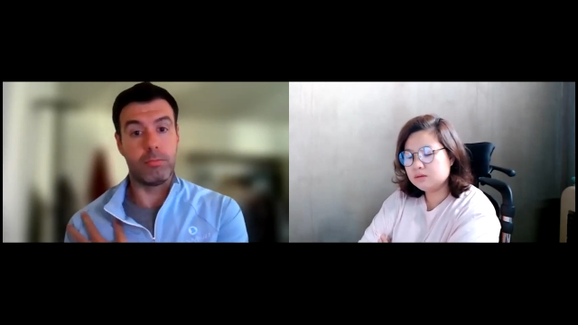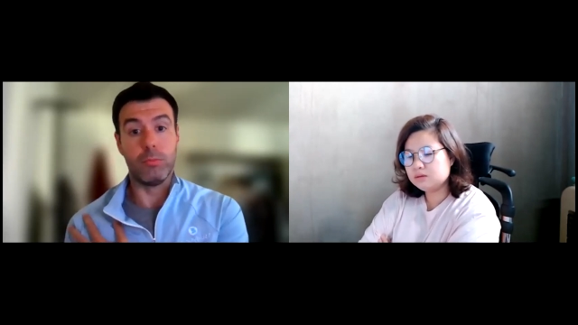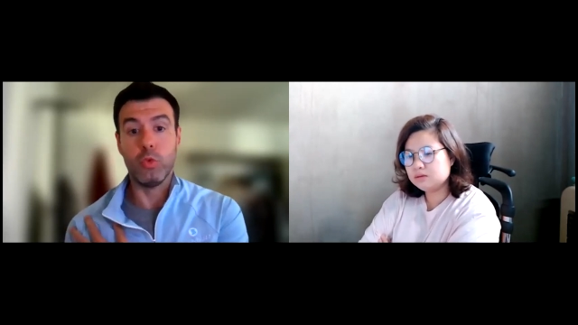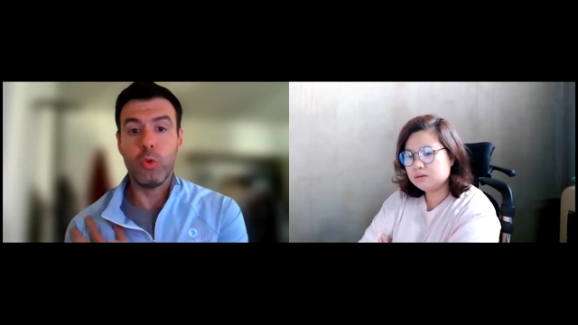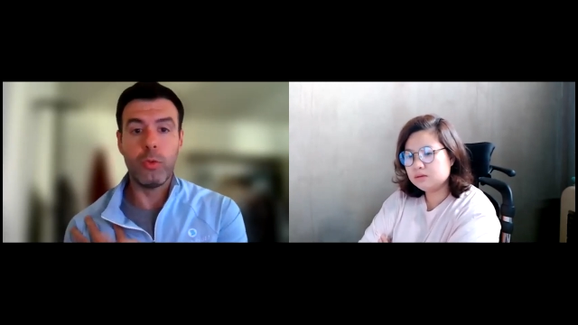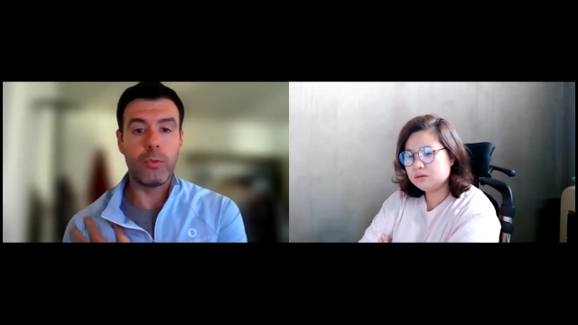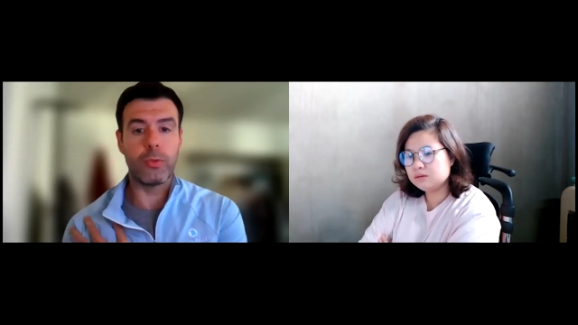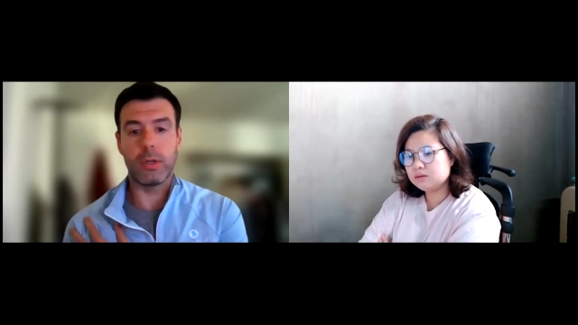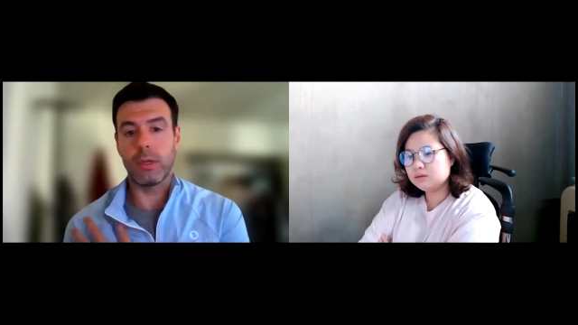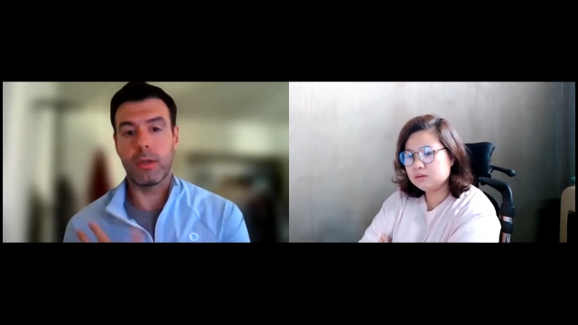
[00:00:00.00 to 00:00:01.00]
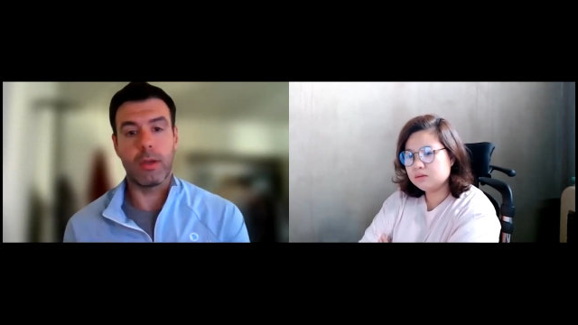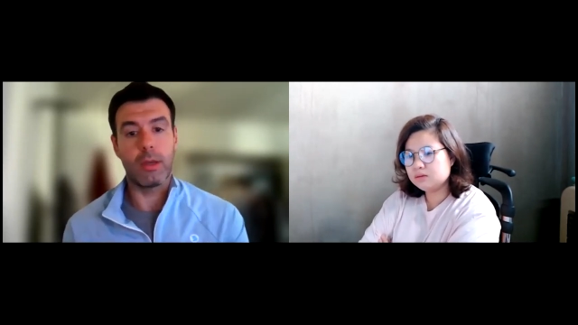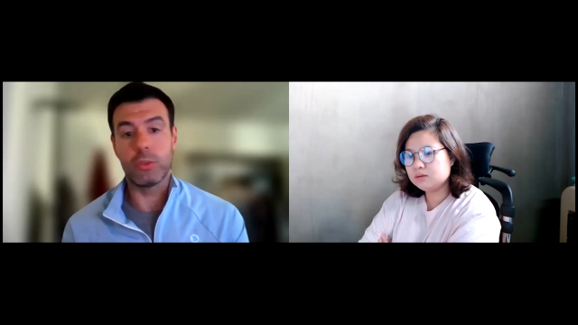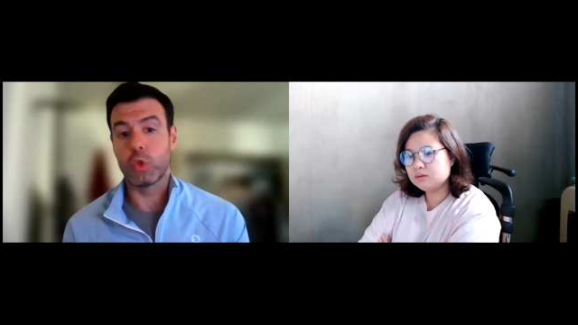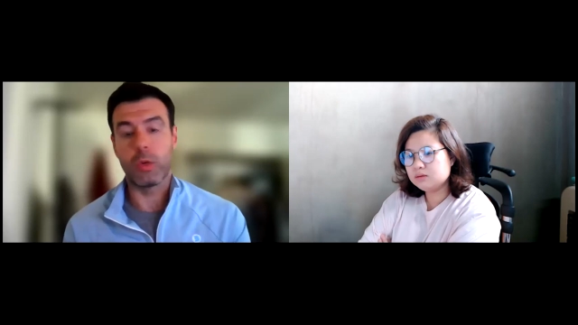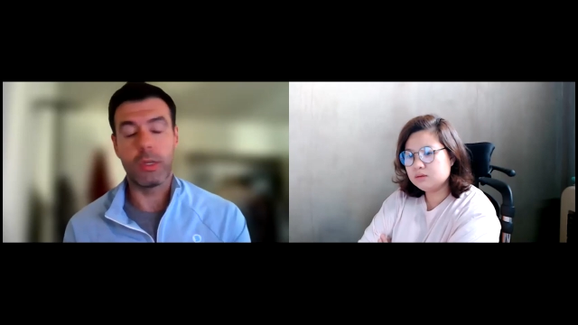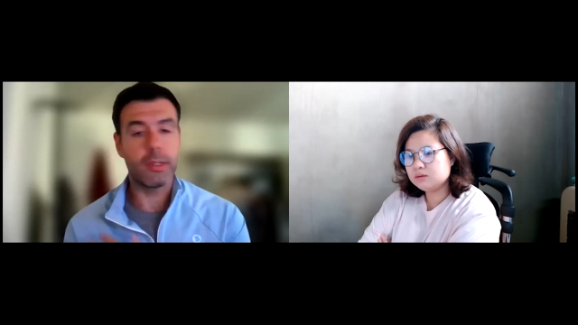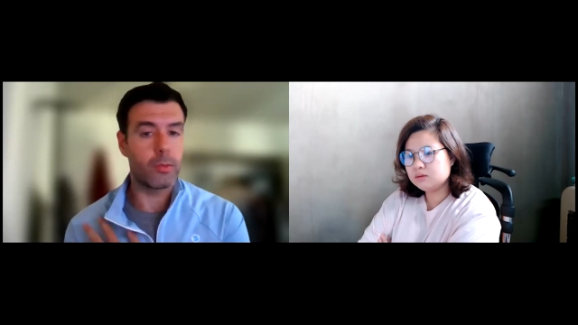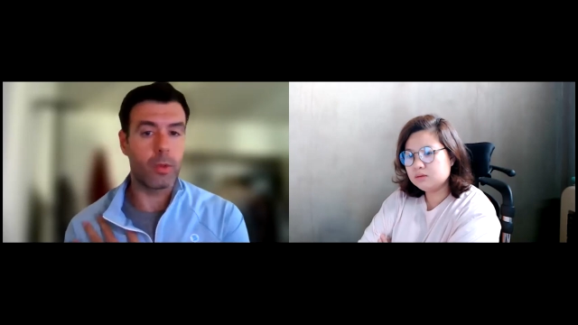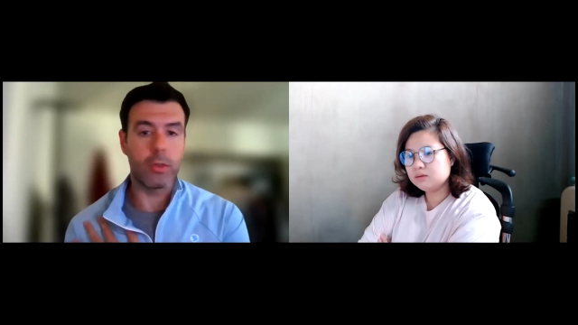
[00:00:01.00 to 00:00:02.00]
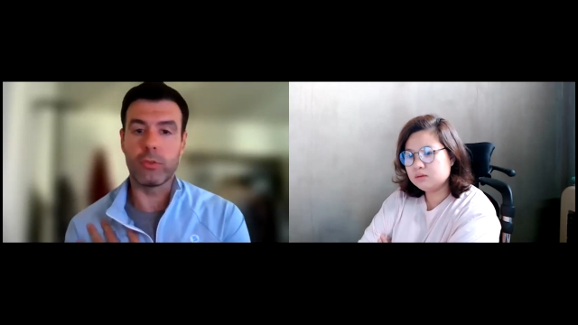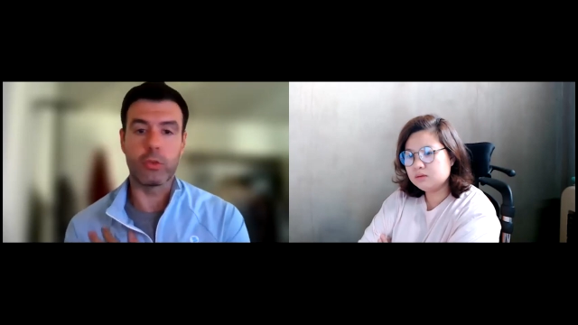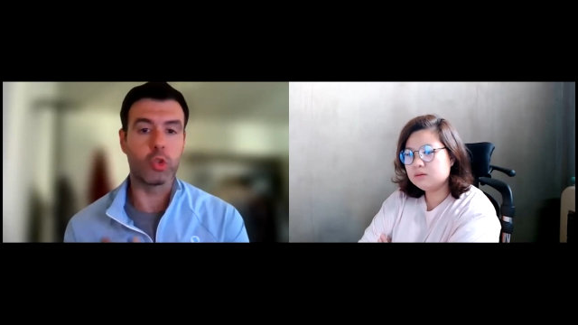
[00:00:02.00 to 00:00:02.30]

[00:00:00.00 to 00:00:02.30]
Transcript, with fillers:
Speaker 1: move a, a joint, whether it's your